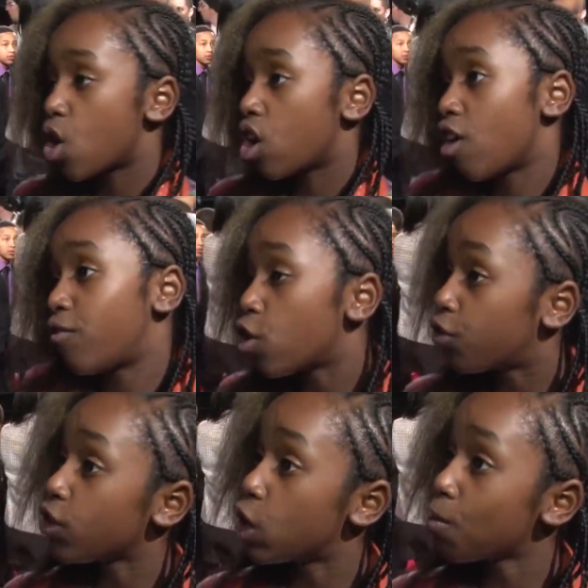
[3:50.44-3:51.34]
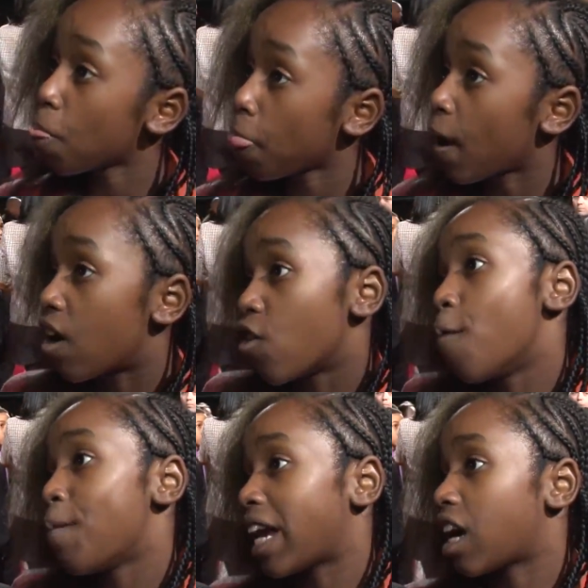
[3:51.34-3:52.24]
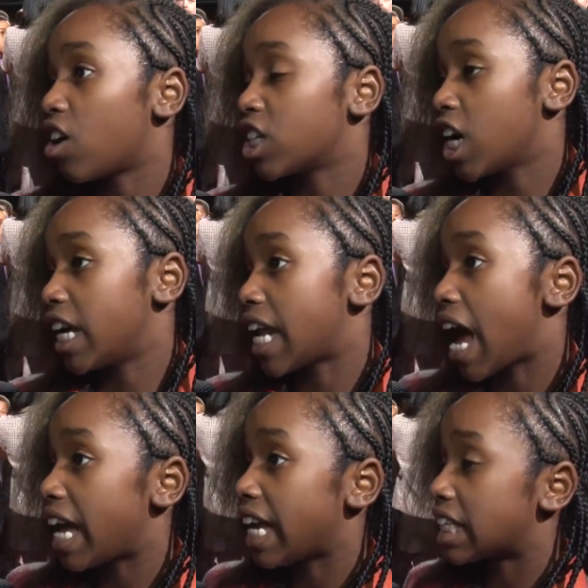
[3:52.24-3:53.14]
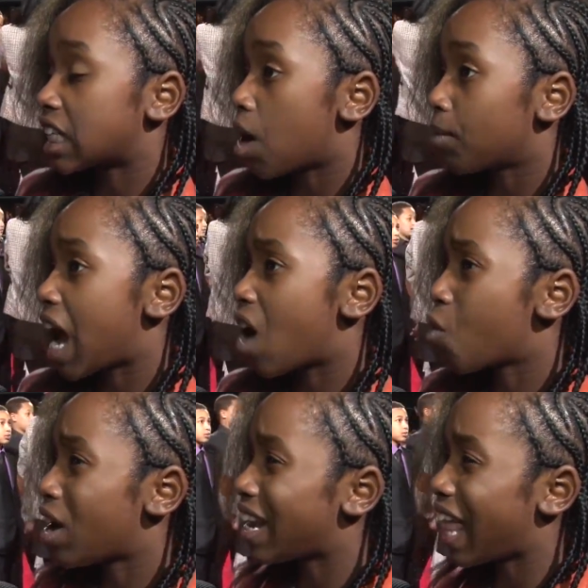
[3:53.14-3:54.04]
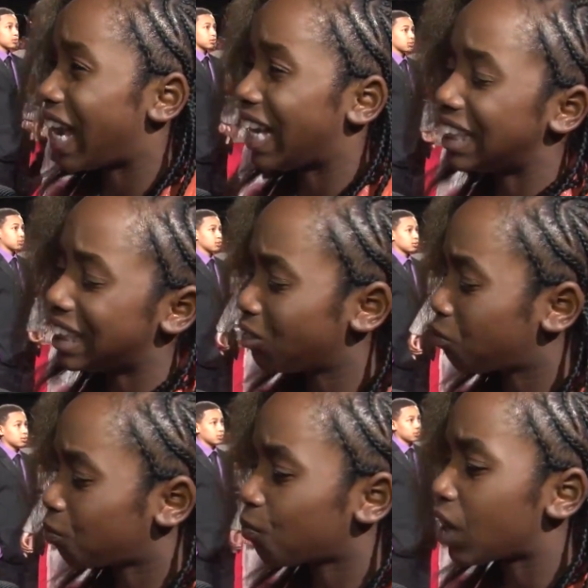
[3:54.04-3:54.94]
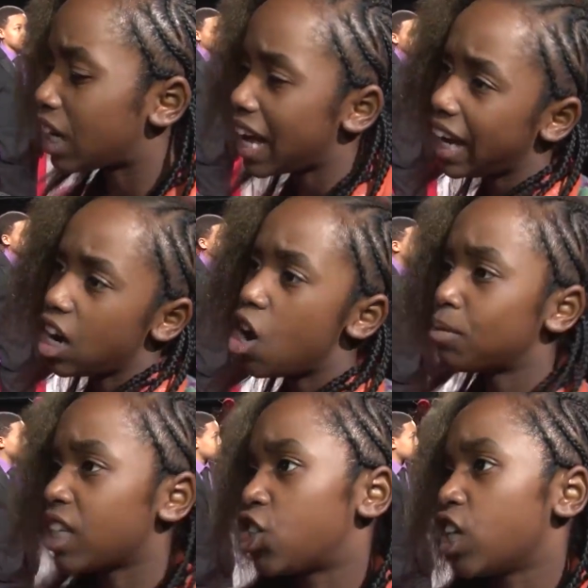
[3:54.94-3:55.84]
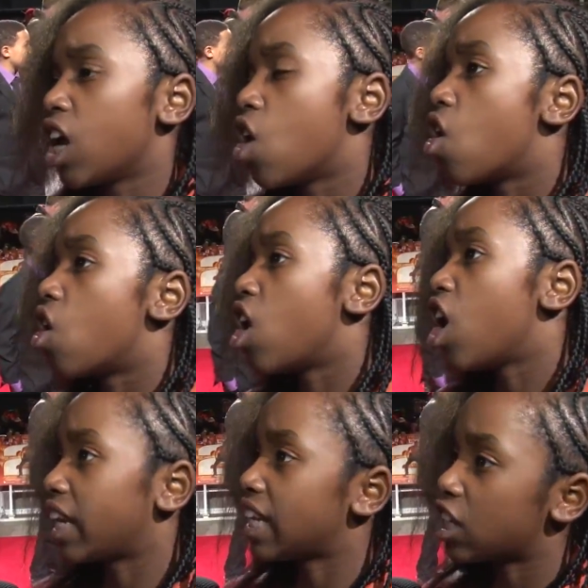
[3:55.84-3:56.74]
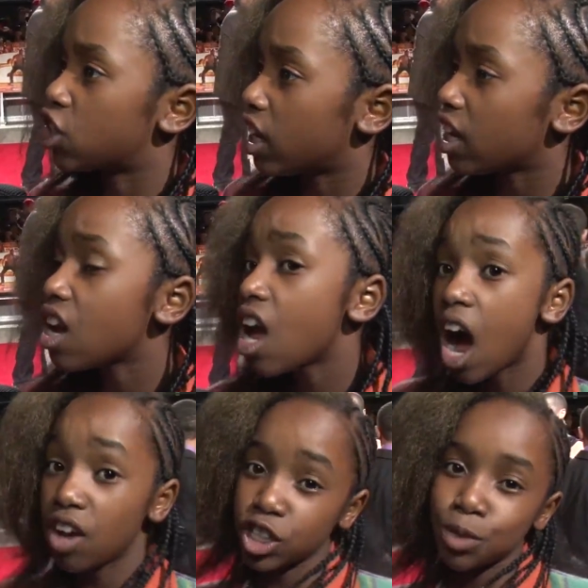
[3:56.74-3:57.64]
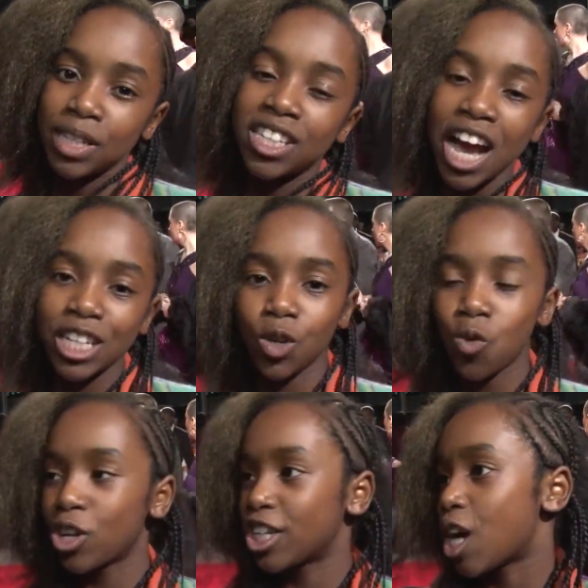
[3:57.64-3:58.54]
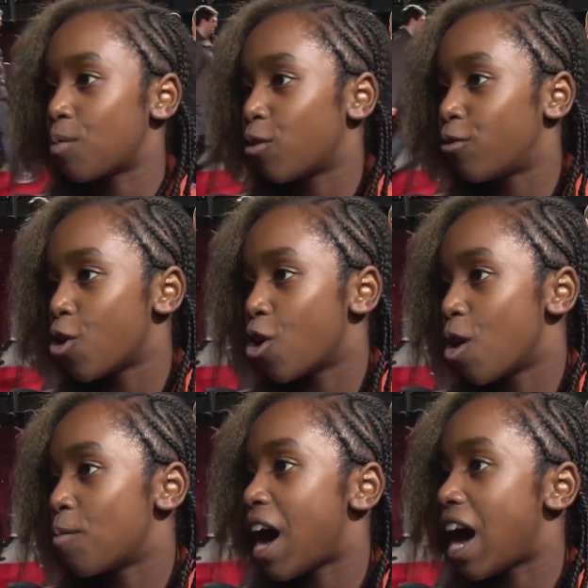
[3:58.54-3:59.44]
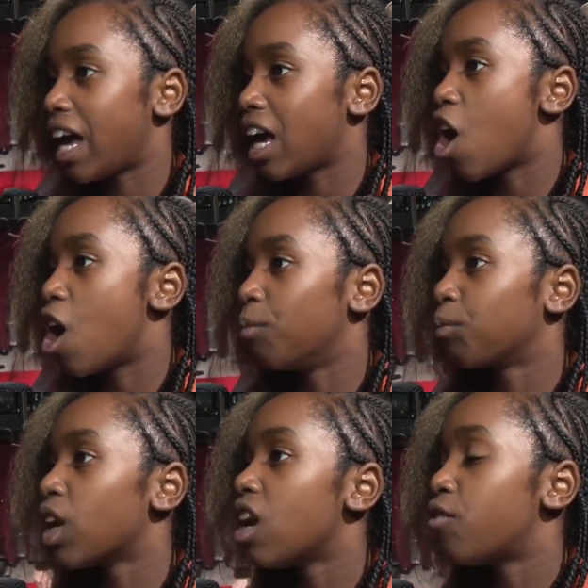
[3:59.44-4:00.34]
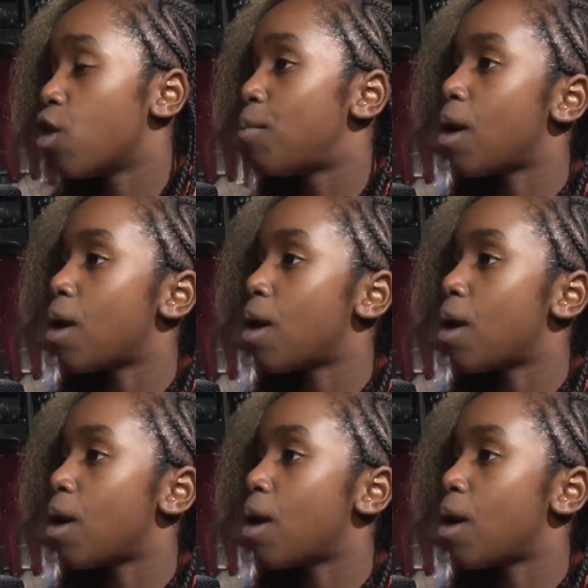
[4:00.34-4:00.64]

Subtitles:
got a full film. I've got a main character in that. It's coming out late on this year or early next year. I've just been signed to Warner Chappell for my for